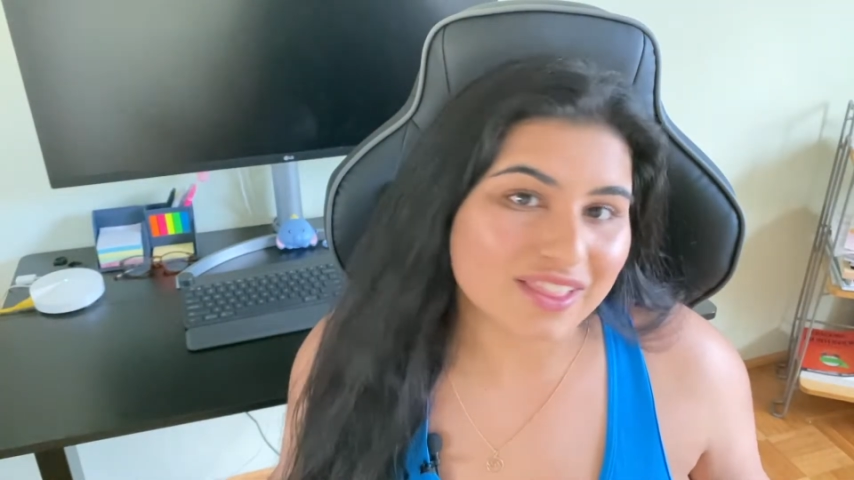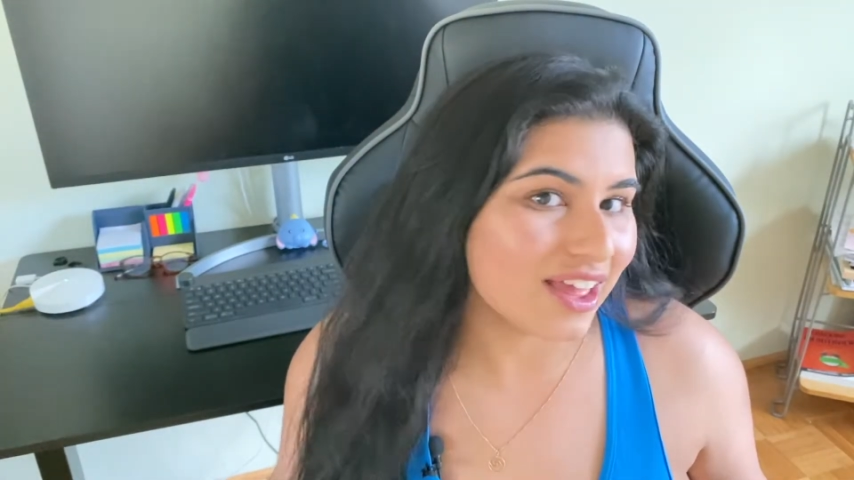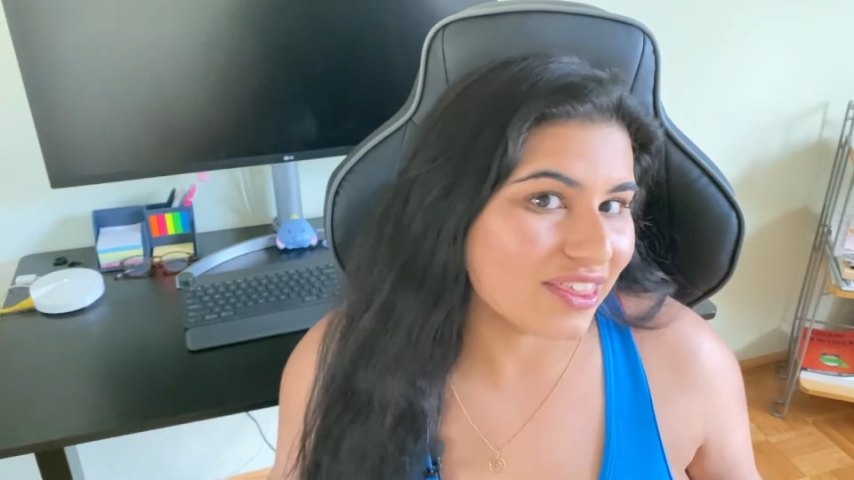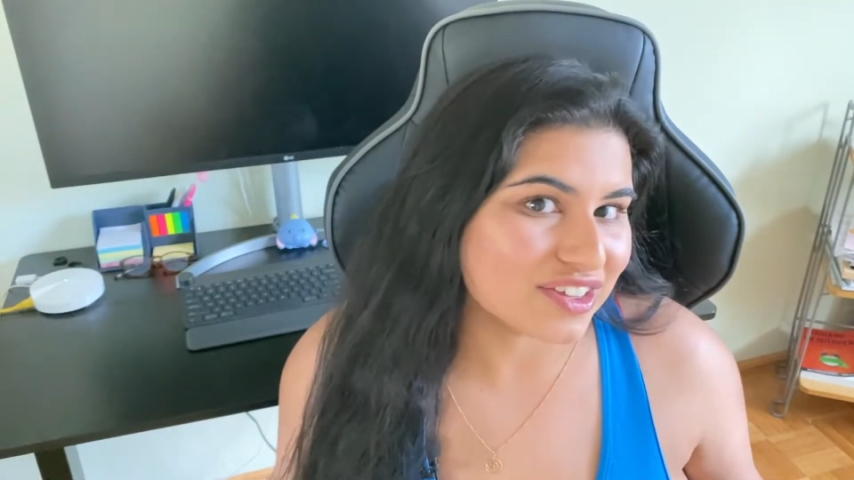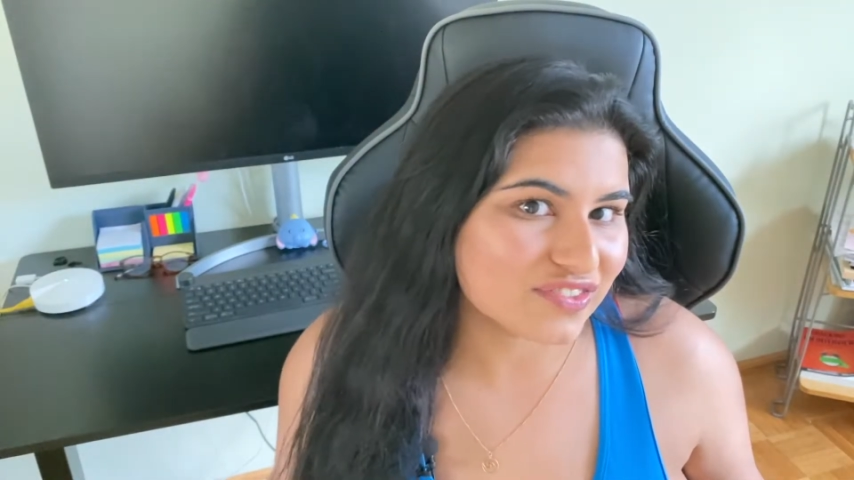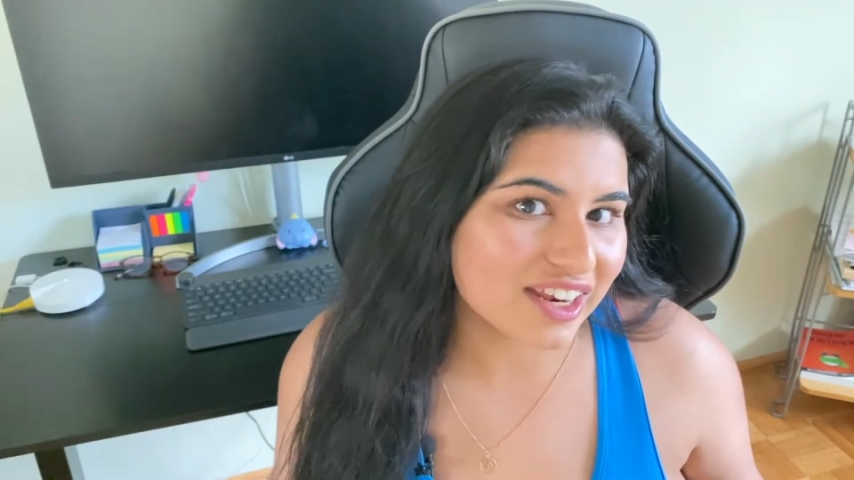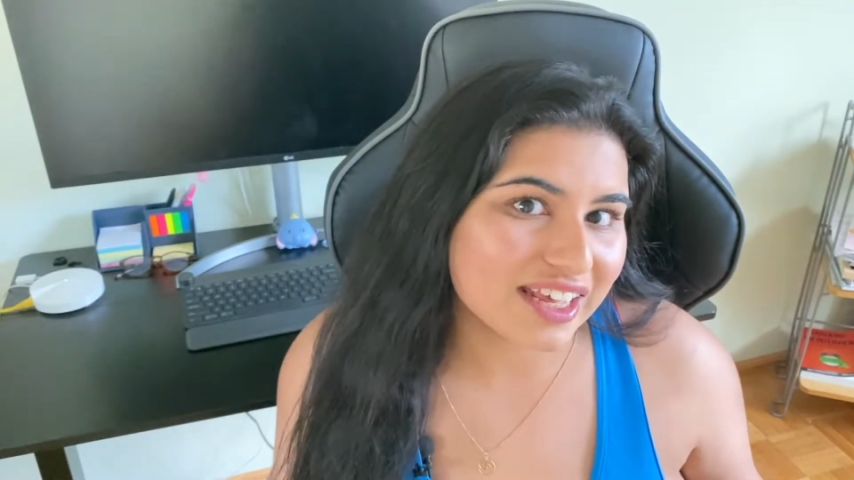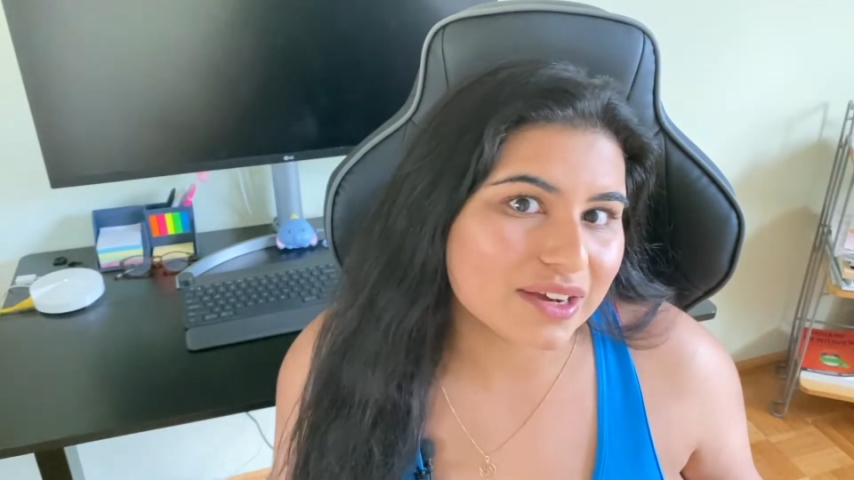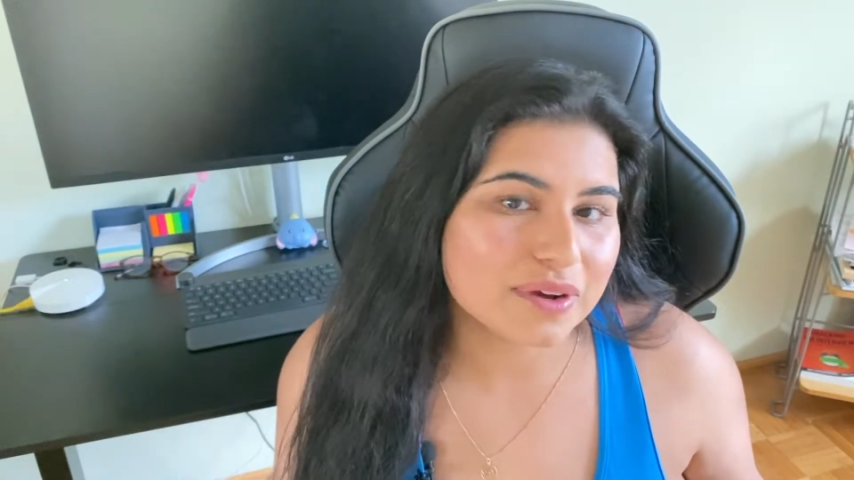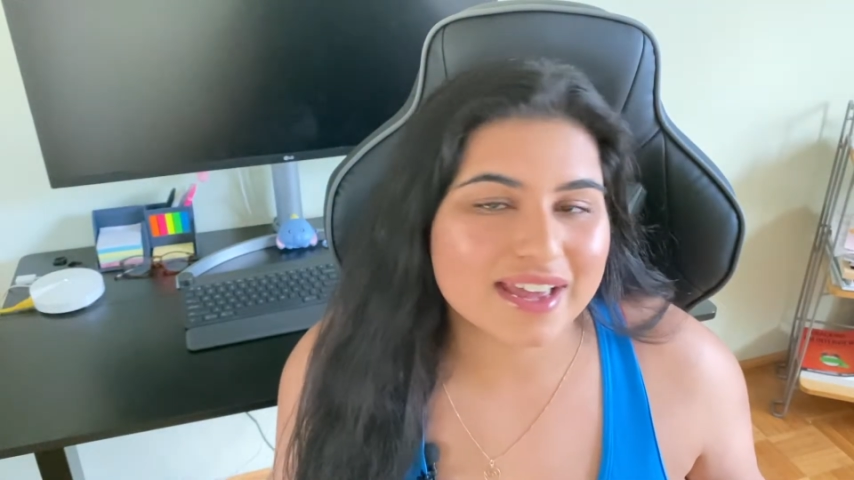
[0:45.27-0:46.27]
like this
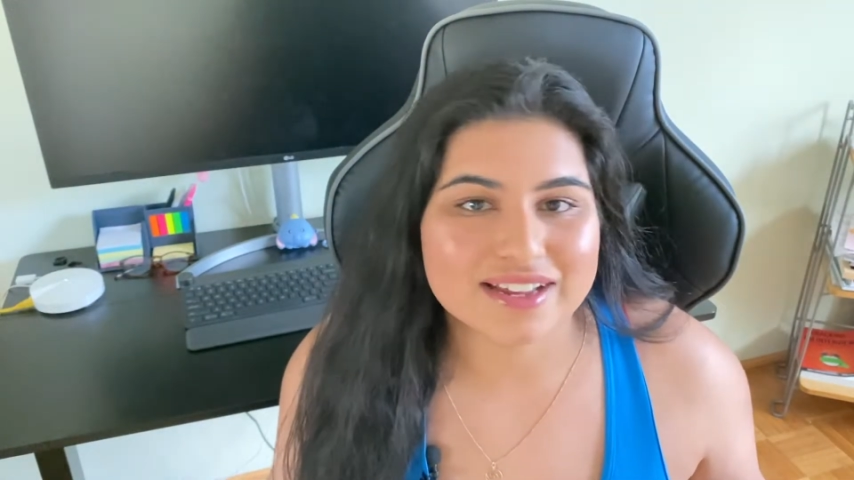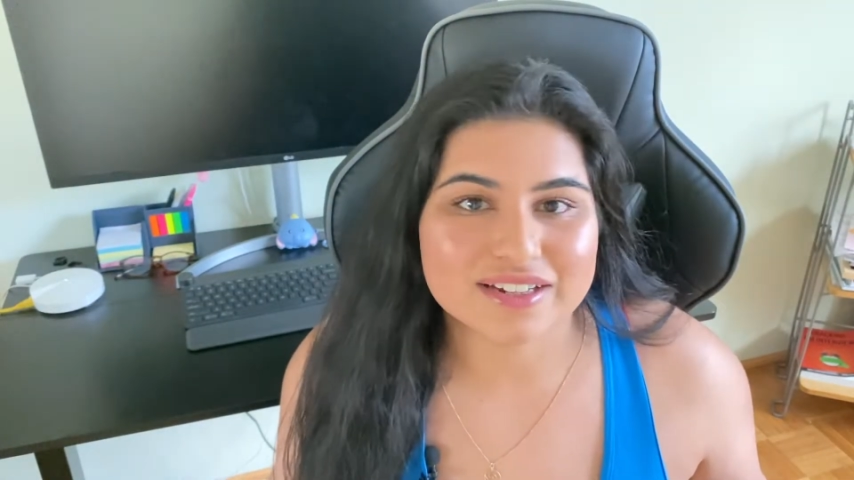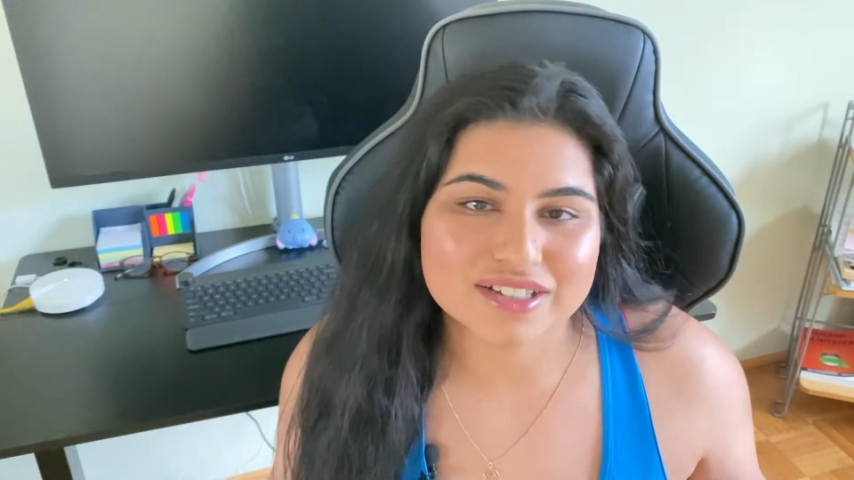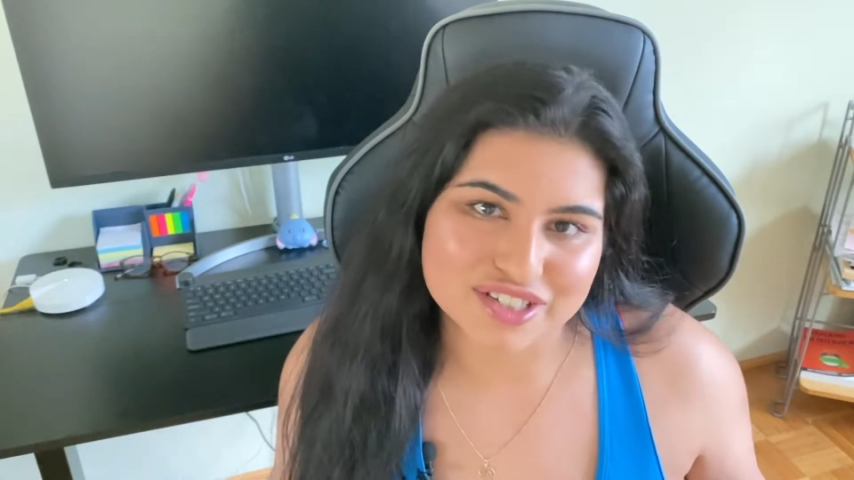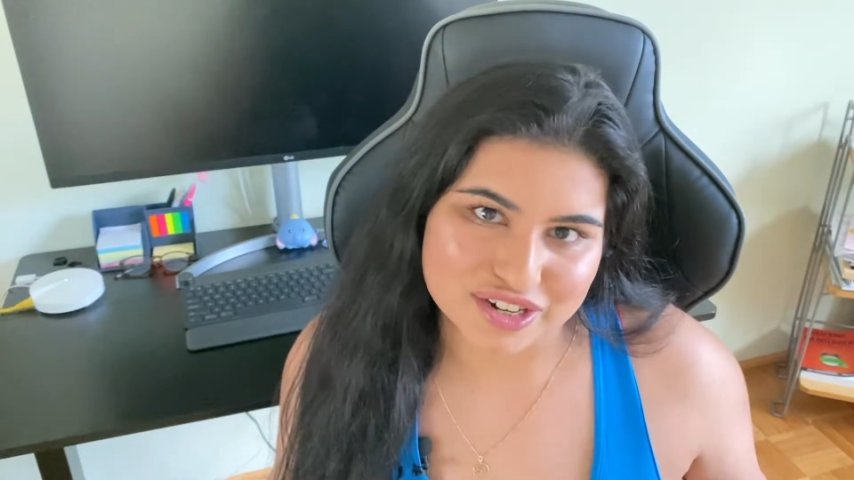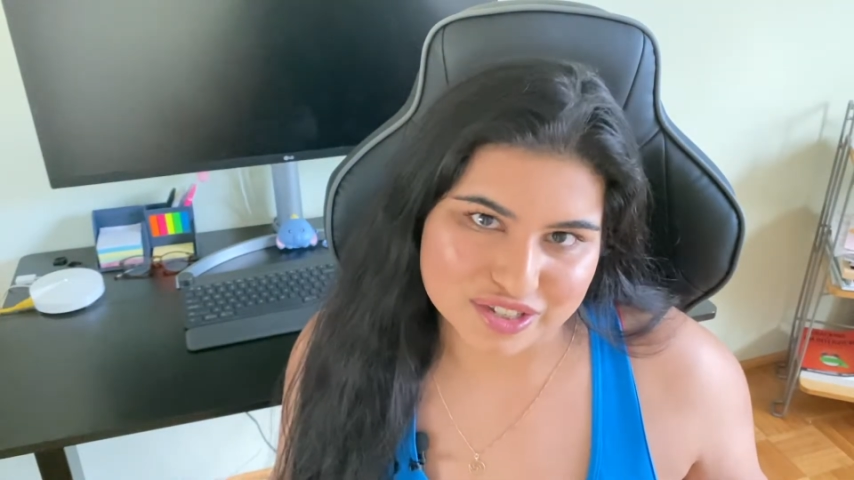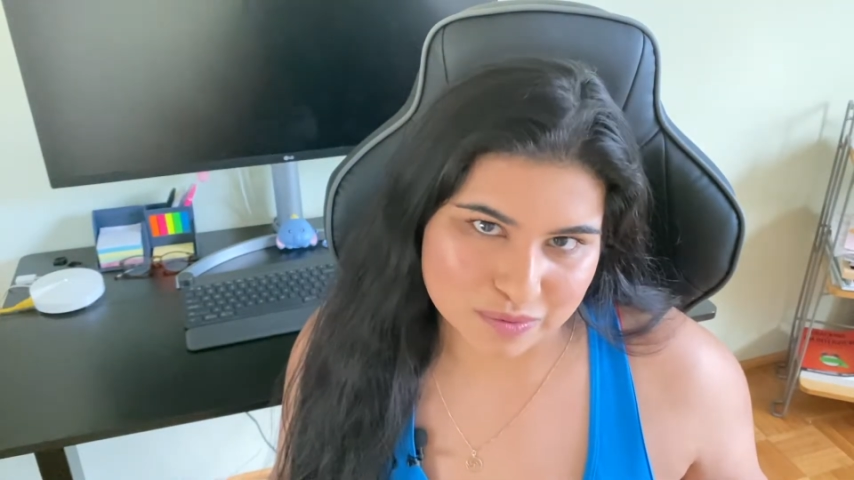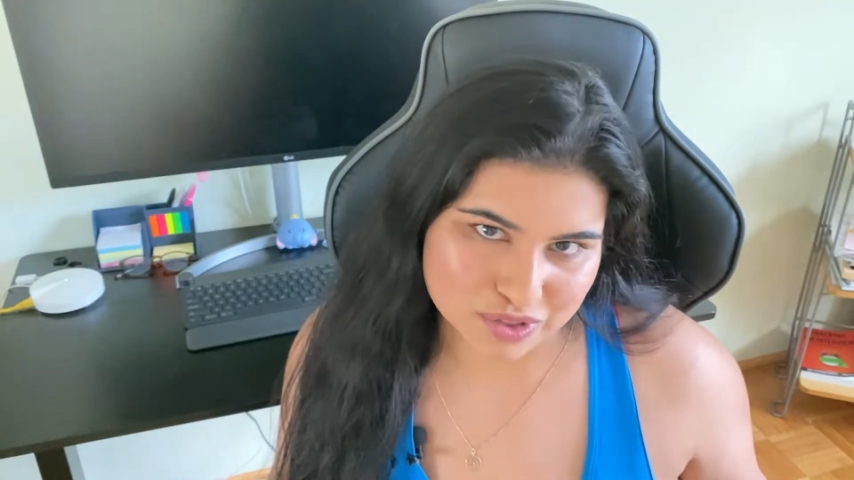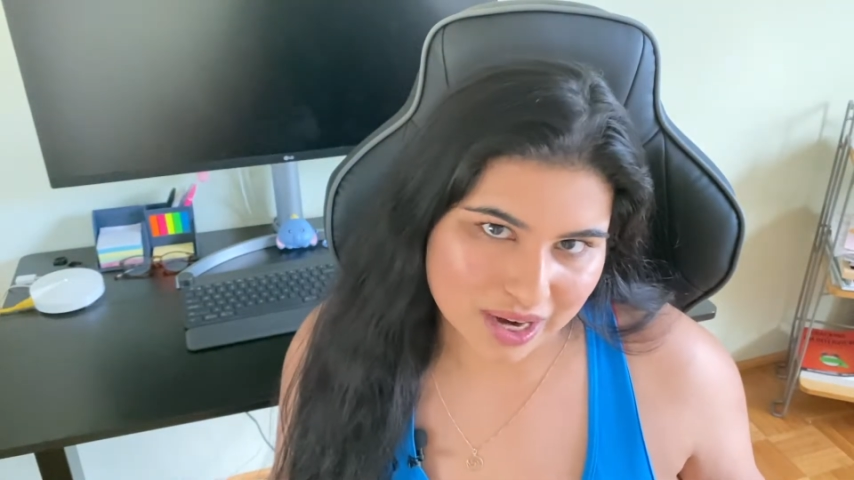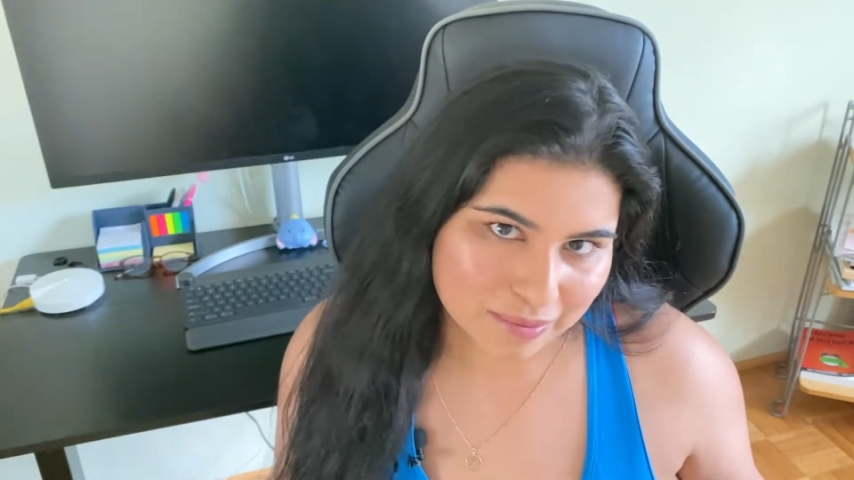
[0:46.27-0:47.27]
video and consider
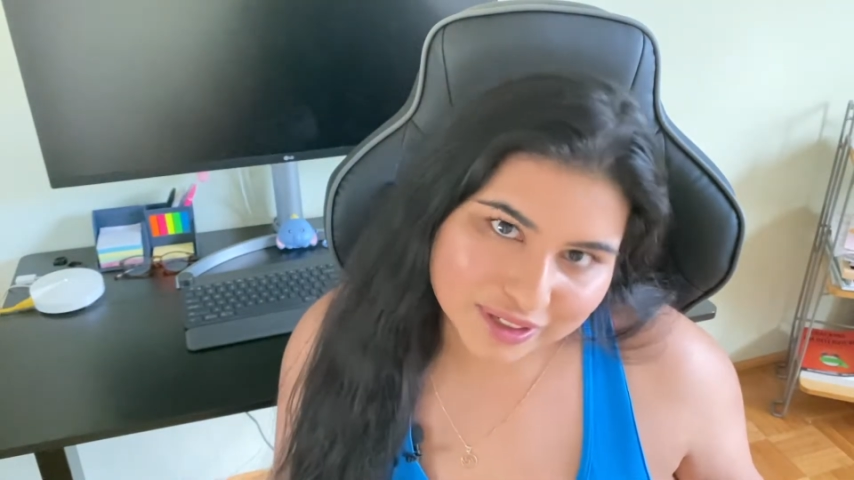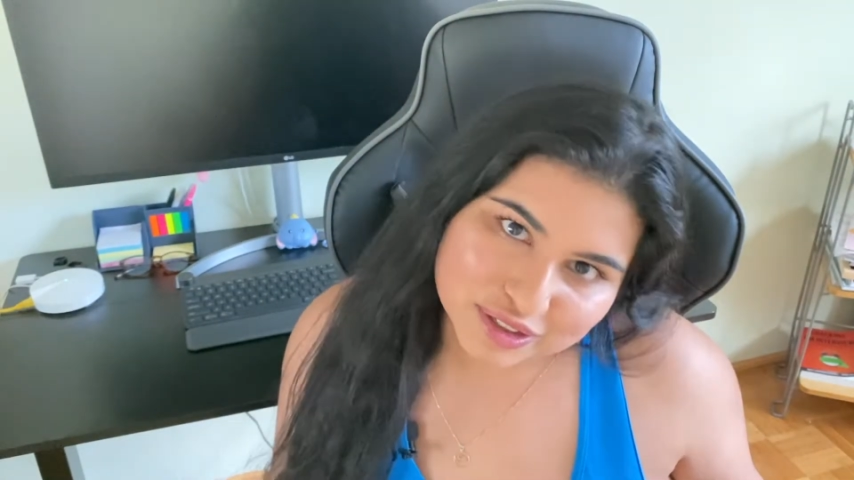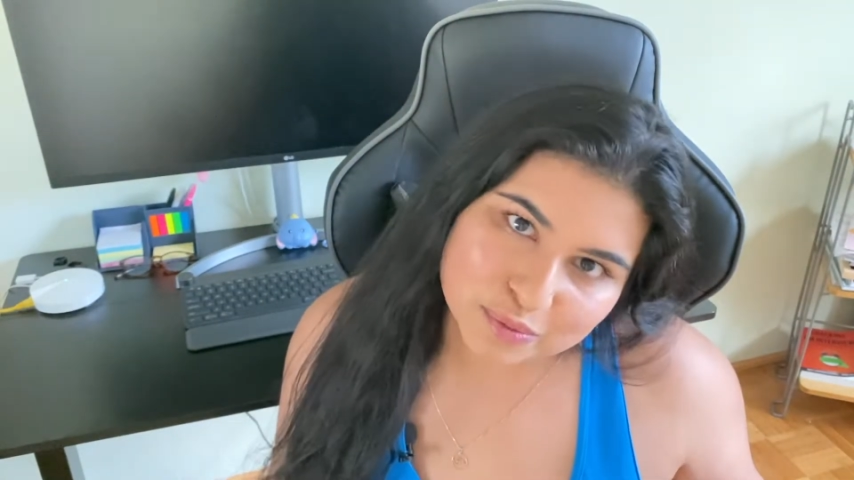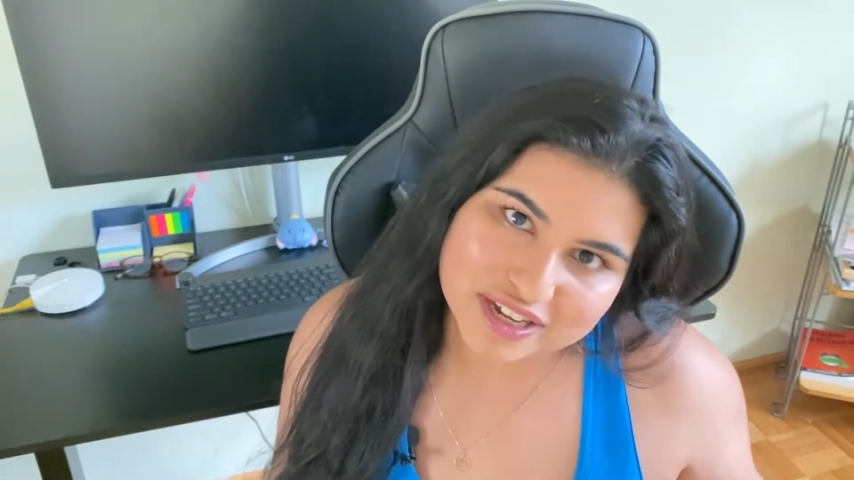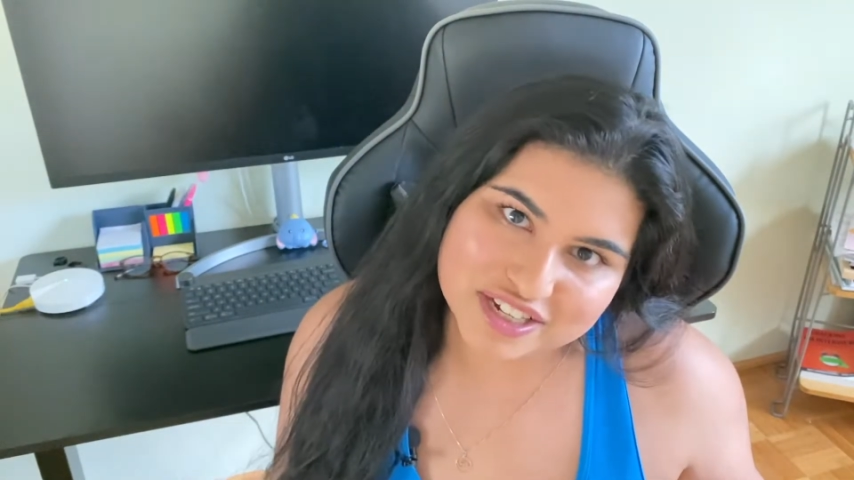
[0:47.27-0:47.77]
subscribing to my